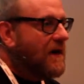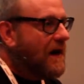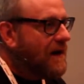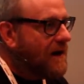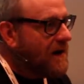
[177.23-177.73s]

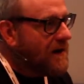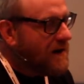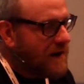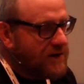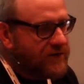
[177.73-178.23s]
uh,
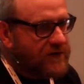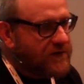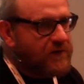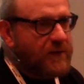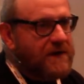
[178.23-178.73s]
at the
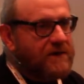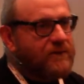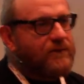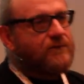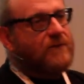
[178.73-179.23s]
speed of
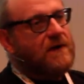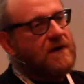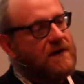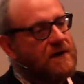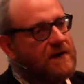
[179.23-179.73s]

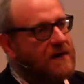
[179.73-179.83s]
uh,